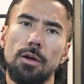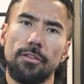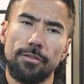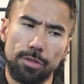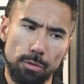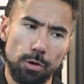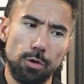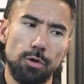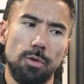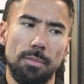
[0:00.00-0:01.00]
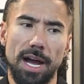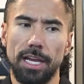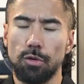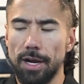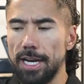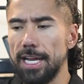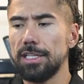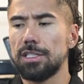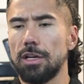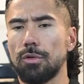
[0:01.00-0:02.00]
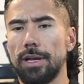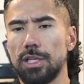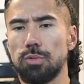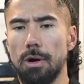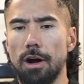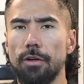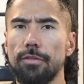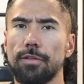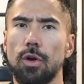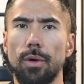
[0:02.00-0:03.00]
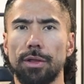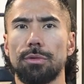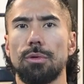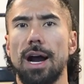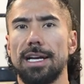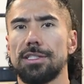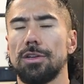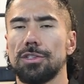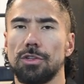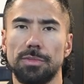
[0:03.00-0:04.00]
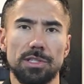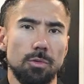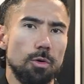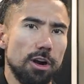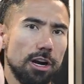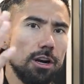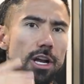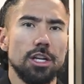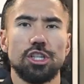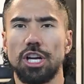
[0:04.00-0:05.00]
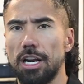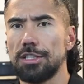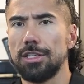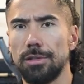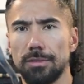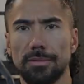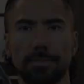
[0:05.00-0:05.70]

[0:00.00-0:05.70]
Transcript: through my grade 8 to grade 12 going through high school. So Mr. Werner, shout out to you.